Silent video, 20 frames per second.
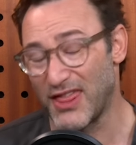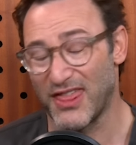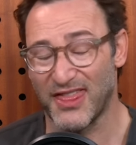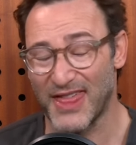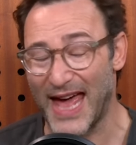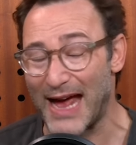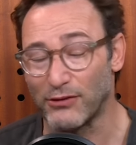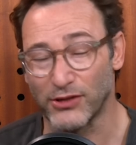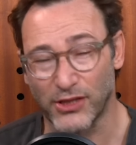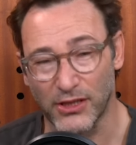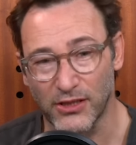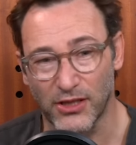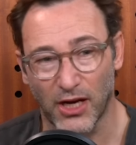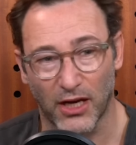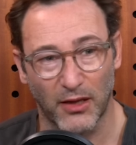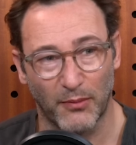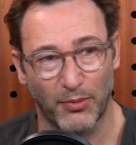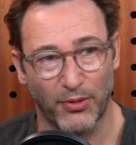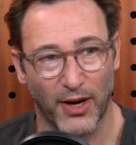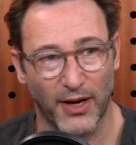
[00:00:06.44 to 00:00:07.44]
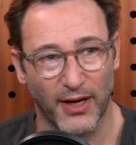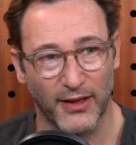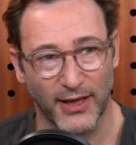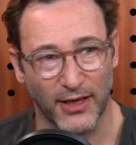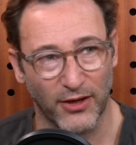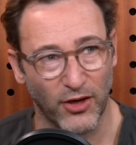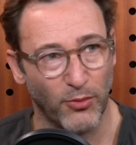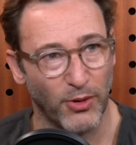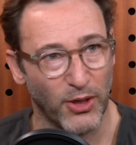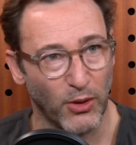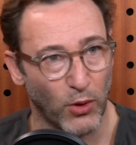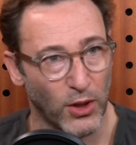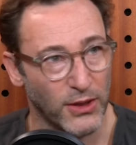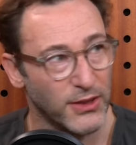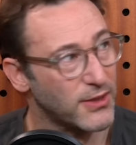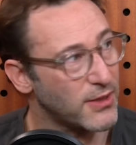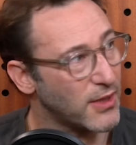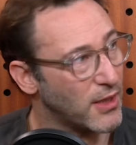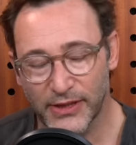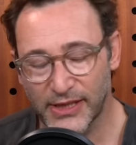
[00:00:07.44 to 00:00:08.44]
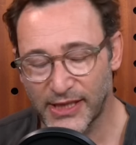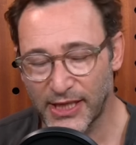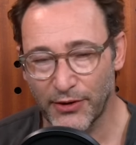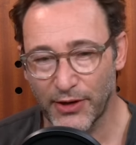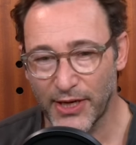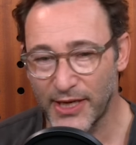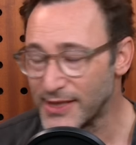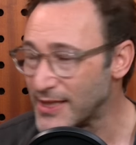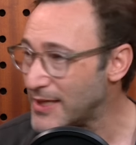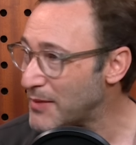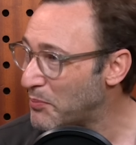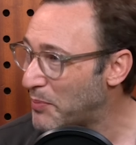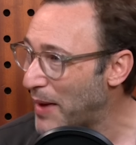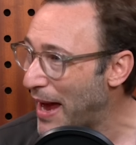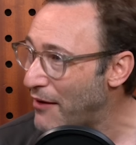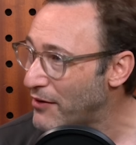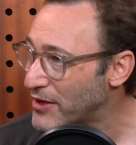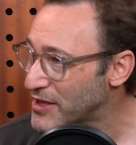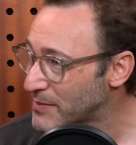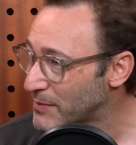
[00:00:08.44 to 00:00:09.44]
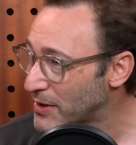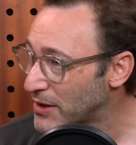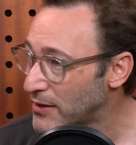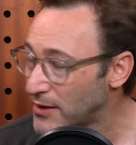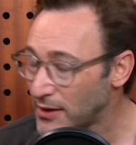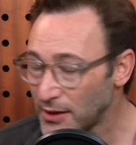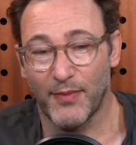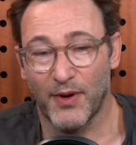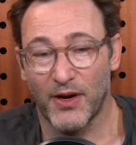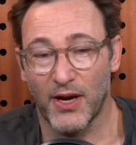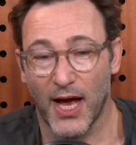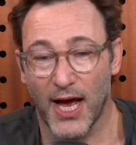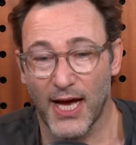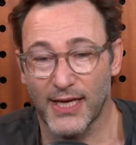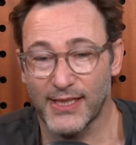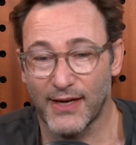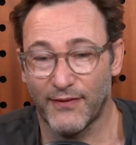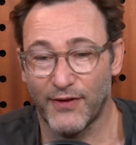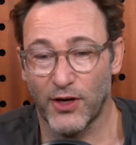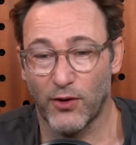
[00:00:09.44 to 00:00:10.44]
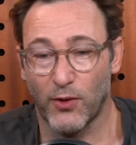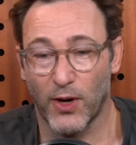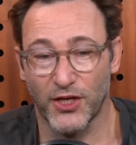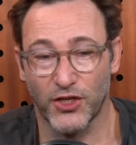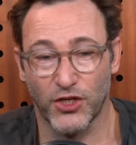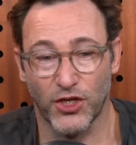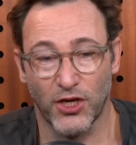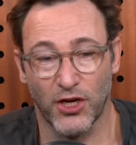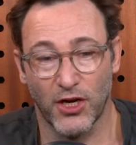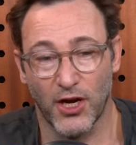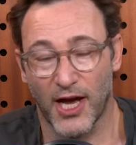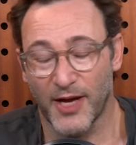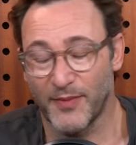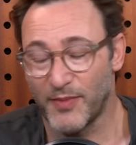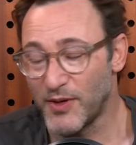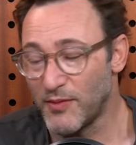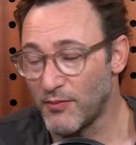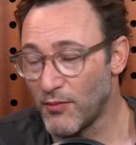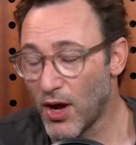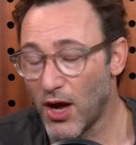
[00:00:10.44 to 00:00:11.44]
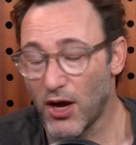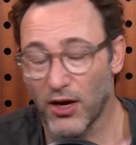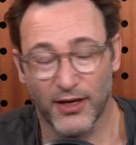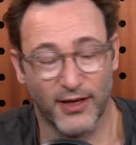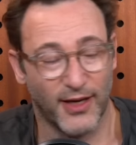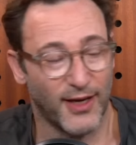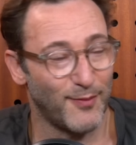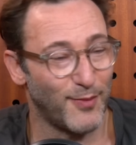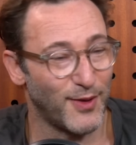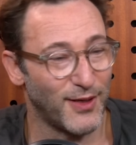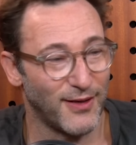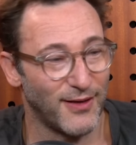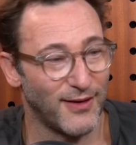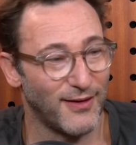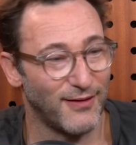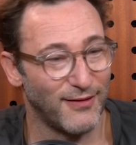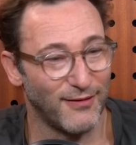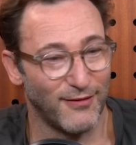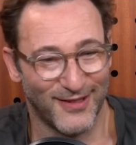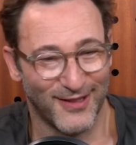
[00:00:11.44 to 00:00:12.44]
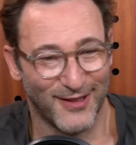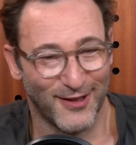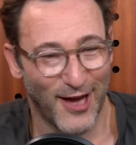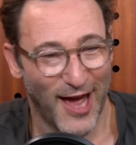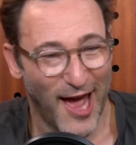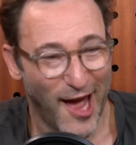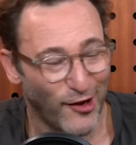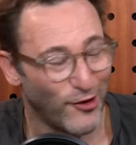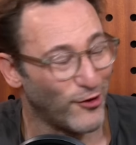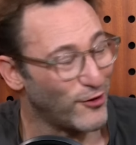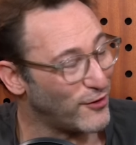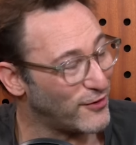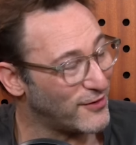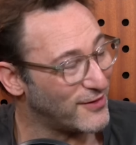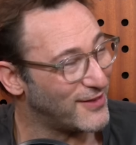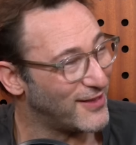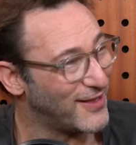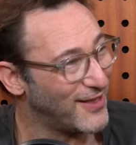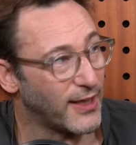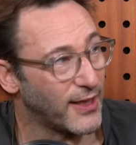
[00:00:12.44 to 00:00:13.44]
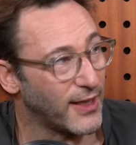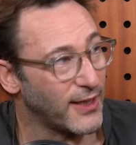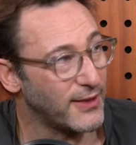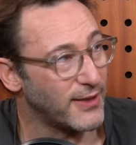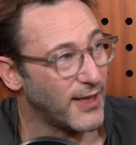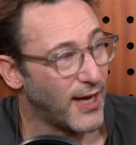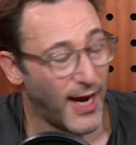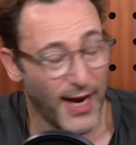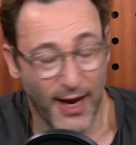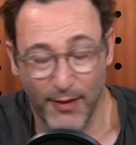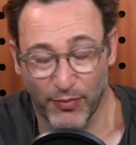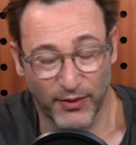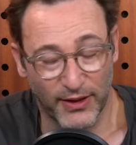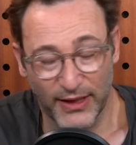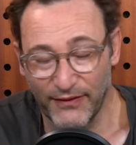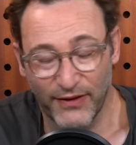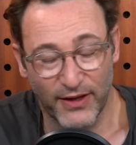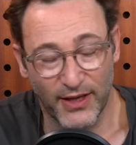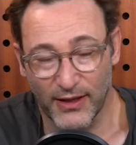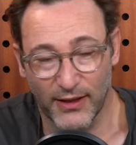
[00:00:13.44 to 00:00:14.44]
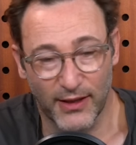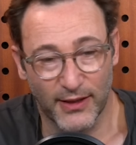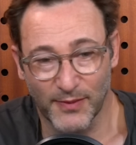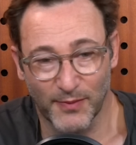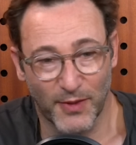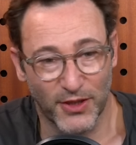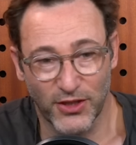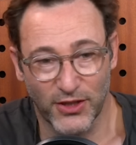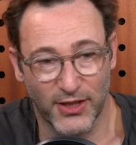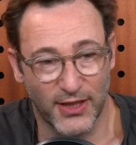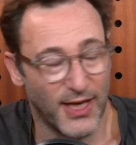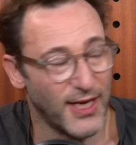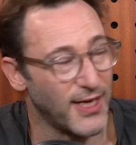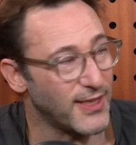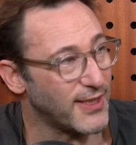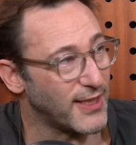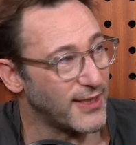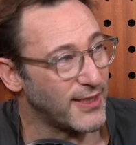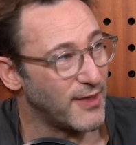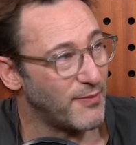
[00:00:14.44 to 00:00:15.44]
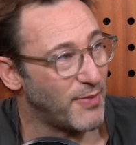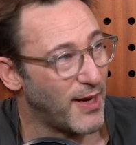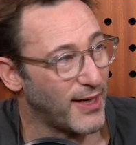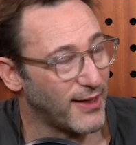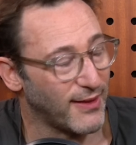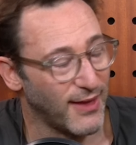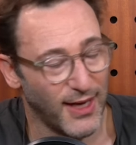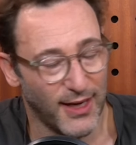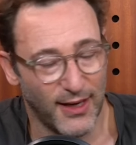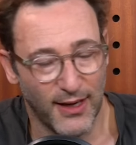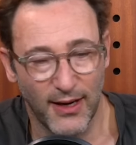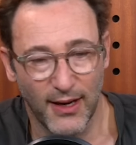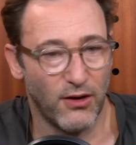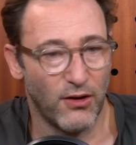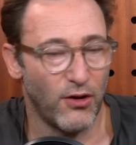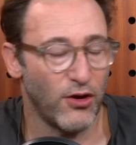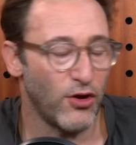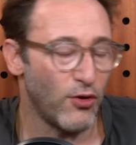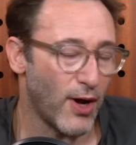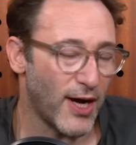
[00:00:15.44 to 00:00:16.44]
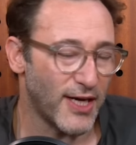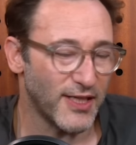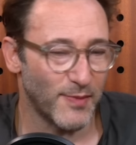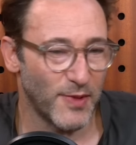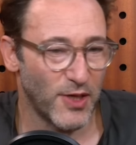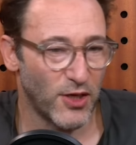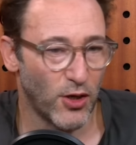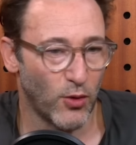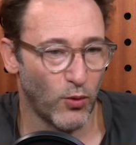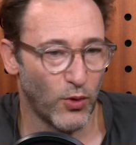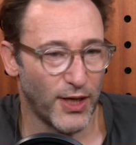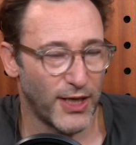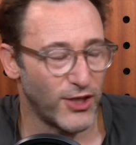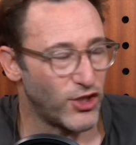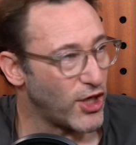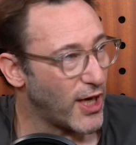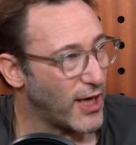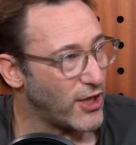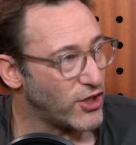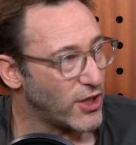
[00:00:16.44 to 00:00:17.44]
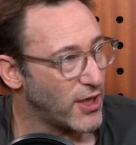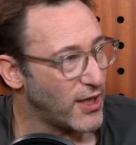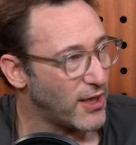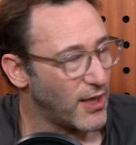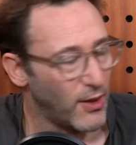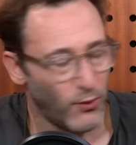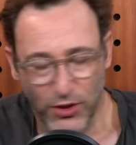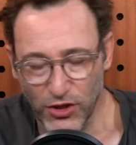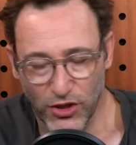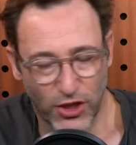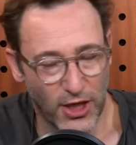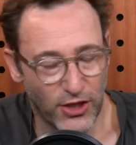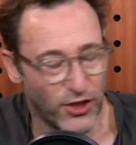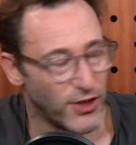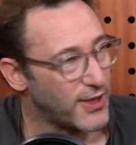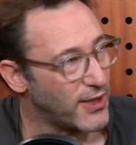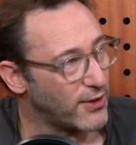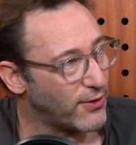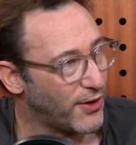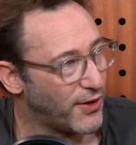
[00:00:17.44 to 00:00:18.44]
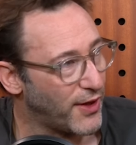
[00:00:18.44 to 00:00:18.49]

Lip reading: $3,000 product that nobody wants. Siri is an embarrassment. I've been asked every question. I've been mocked. I've been heckled. I believe in it as much today as I did back then. You asked me, would I change anything? Wouldn't change a single